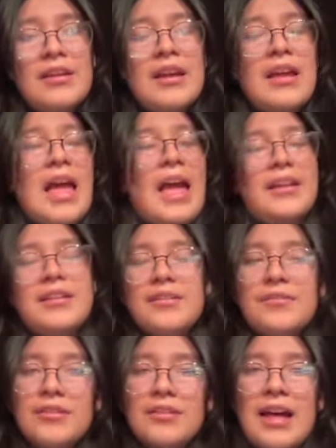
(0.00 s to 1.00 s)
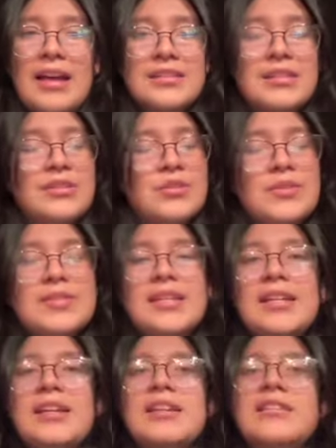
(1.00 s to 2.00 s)
any of the classes, you
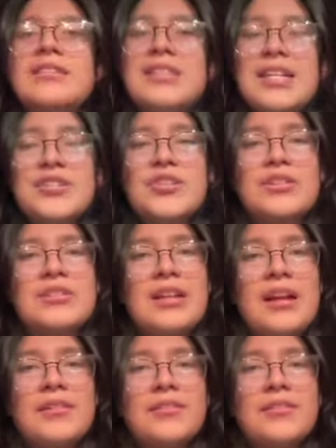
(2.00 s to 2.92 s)
see teachers kind of